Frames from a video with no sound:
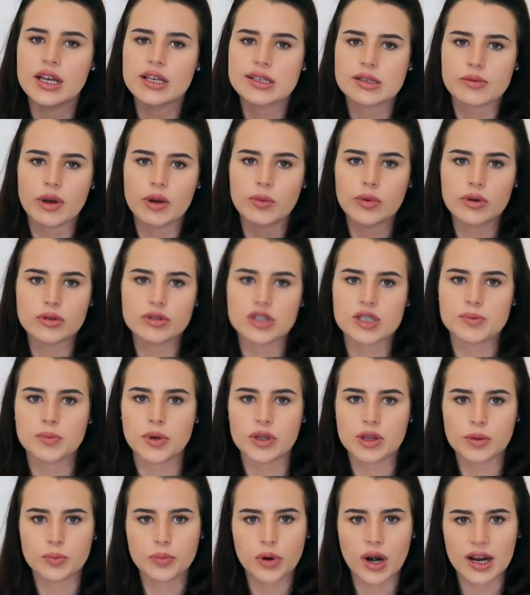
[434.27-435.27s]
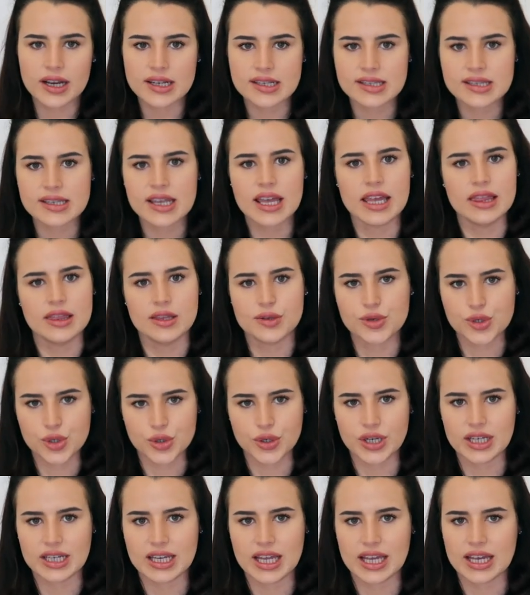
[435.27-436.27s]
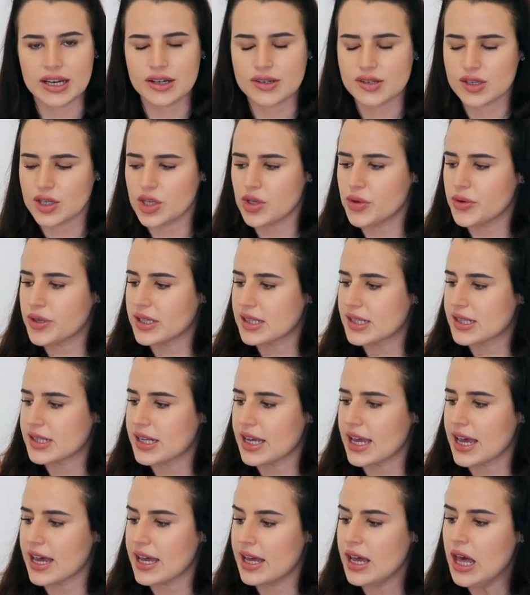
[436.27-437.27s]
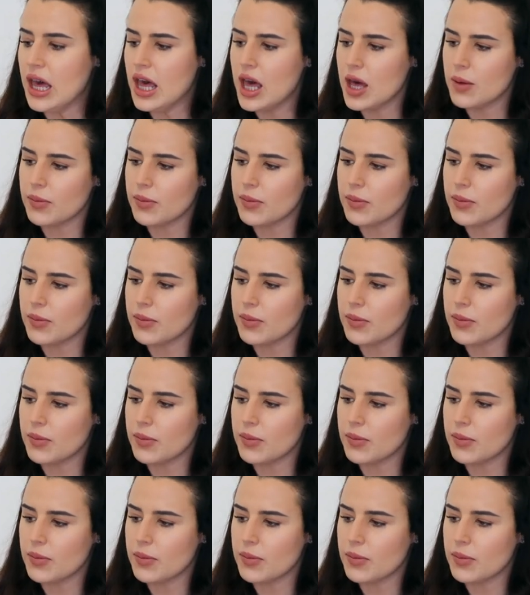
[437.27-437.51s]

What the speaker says: So I will just put the price in the screen here so you can see it.